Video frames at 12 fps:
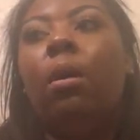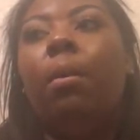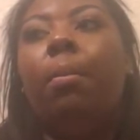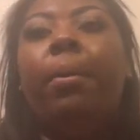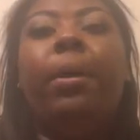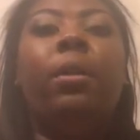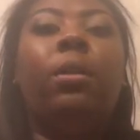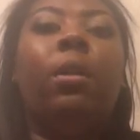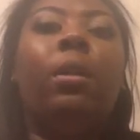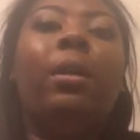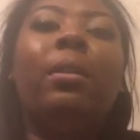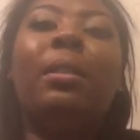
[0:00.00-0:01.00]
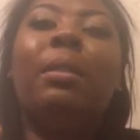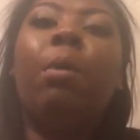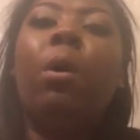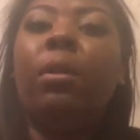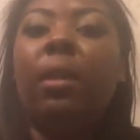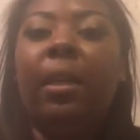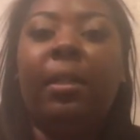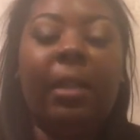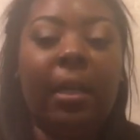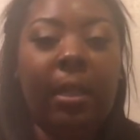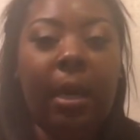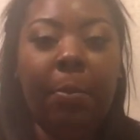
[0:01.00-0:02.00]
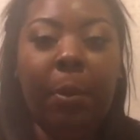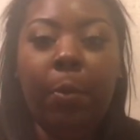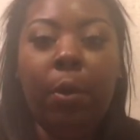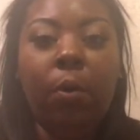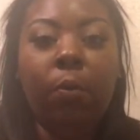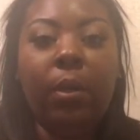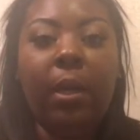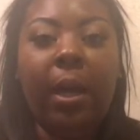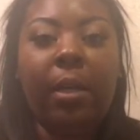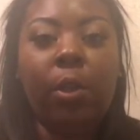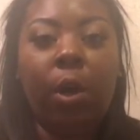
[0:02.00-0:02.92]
But small things like that, people don't realize are